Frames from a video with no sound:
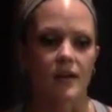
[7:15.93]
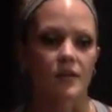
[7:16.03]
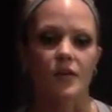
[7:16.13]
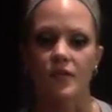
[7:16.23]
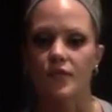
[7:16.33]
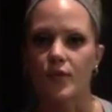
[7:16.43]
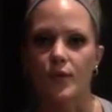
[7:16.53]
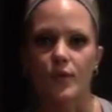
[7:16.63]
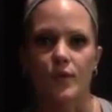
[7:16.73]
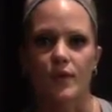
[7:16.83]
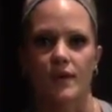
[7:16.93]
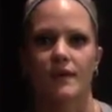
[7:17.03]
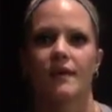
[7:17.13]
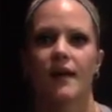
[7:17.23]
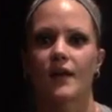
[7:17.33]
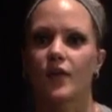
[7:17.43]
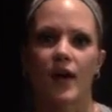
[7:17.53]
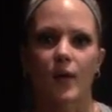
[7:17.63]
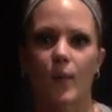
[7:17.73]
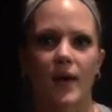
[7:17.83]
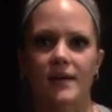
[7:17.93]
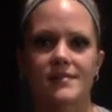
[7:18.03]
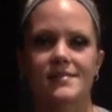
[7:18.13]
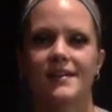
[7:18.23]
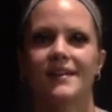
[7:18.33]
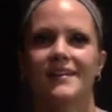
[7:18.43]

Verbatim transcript: in your food and on your egg whites.